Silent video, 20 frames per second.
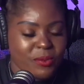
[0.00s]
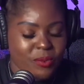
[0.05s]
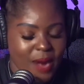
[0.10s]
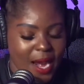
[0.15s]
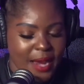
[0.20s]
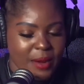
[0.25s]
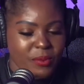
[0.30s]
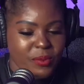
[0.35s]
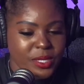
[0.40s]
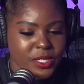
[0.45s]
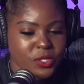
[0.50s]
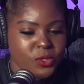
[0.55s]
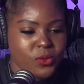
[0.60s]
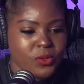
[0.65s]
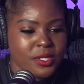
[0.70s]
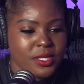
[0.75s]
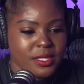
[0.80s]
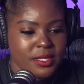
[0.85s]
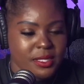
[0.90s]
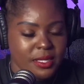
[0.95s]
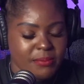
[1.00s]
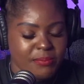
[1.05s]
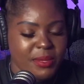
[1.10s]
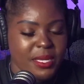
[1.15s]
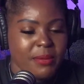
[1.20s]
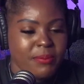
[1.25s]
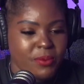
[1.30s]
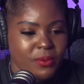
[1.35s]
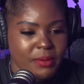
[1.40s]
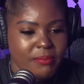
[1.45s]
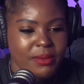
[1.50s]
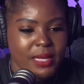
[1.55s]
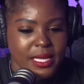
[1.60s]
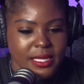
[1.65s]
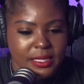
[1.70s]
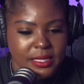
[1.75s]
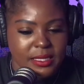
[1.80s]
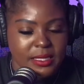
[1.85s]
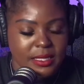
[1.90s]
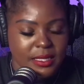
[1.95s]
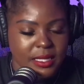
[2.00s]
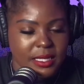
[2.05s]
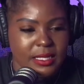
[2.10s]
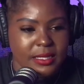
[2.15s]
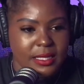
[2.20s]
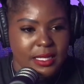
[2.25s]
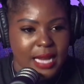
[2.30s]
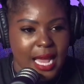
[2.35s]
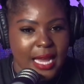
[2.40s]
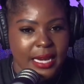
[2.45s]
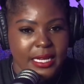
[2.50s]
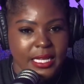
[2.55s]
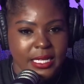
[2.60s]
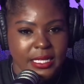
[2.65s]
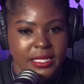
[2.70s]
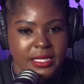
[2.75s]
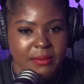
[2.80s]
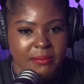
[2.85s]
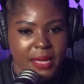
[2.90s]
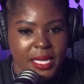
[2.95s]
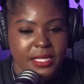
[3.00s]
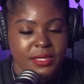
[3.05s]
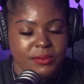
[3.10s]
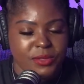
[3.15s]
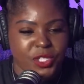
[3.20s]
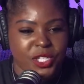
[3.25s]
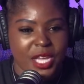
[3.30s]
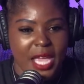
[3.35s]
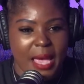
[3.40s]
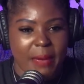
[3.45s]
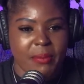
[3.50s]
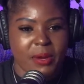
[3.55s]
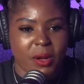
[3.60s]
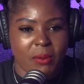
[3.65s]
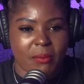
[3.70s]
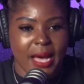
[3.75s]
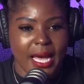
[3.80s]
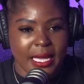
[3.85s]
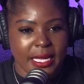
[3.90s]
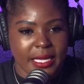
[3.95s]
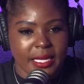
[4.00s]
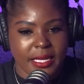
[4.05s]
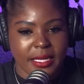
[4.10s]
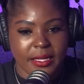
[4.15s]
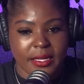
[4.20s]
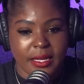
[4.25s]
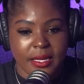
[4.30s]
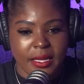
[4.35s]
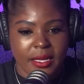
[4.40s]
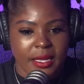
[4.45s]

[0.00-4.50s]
right resources and people and places and things that I needed to make some shit happen on my end.